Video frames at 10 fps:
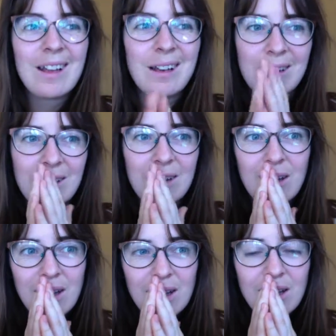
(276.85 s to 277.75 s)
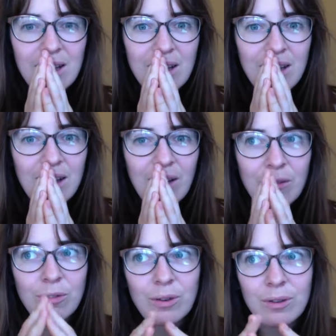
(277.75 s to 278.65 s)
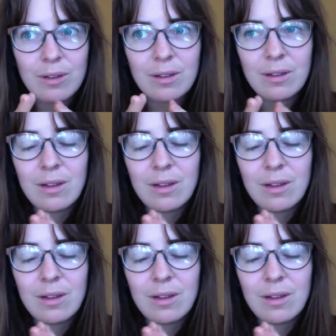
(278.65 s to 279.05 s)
And I feel,